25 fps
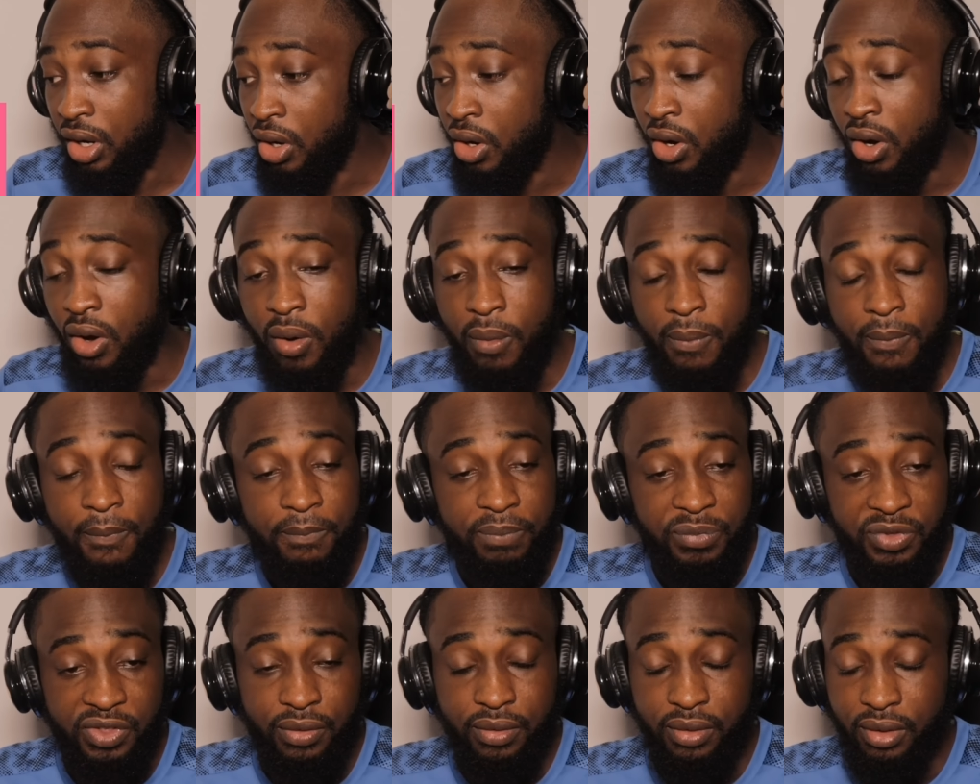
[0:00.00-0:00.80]

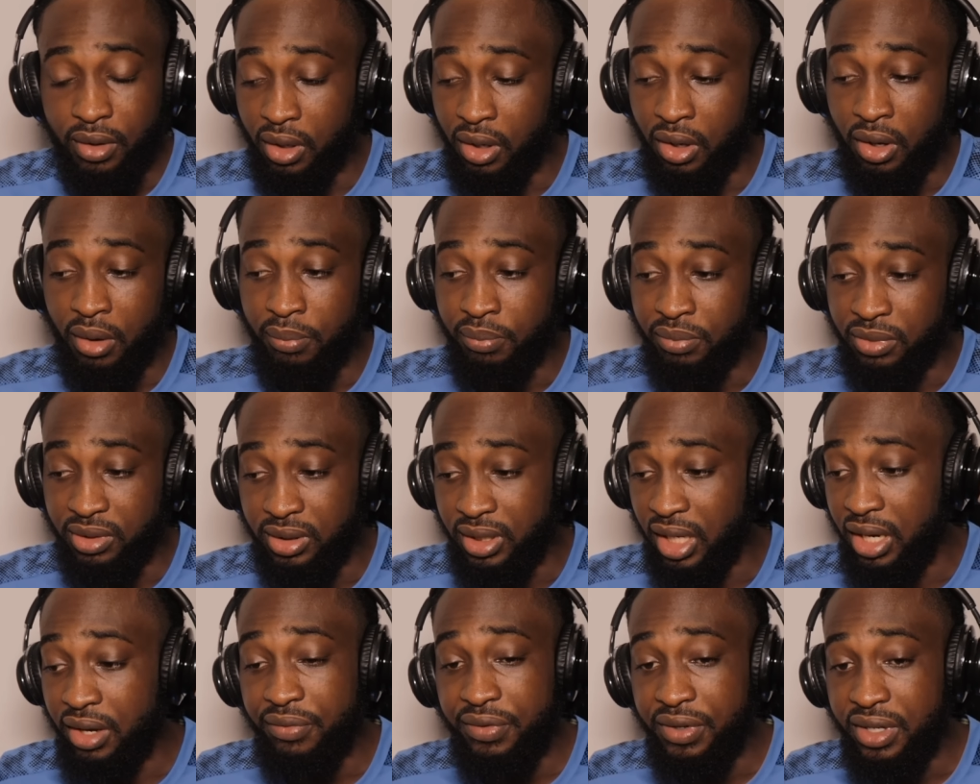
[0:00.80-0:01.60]

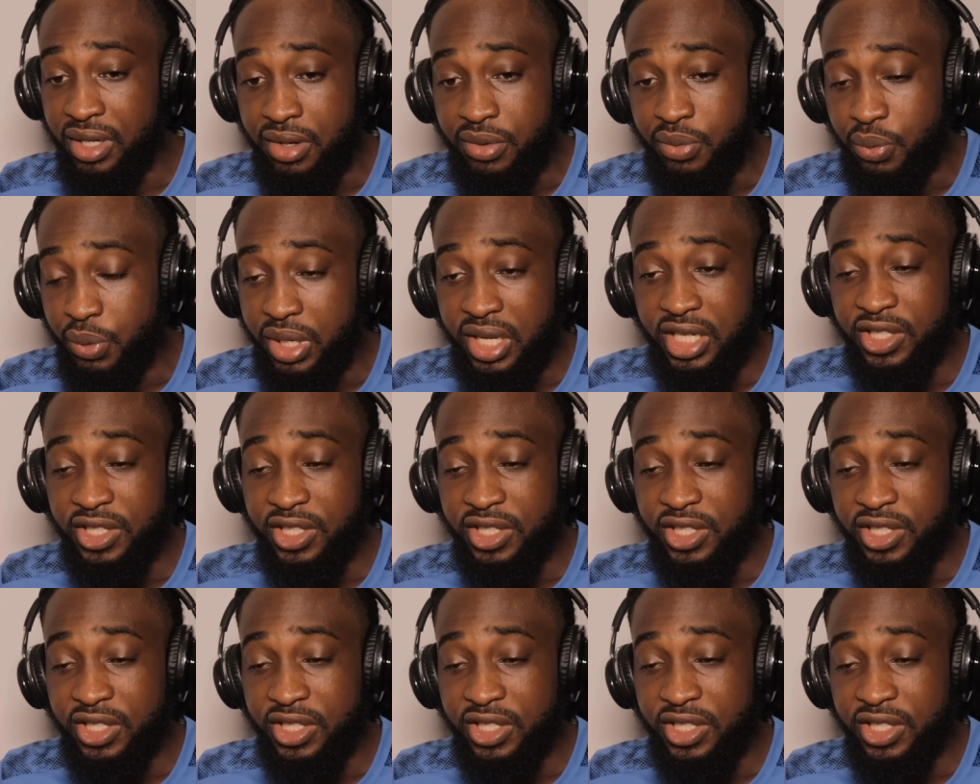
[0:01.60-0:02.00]
David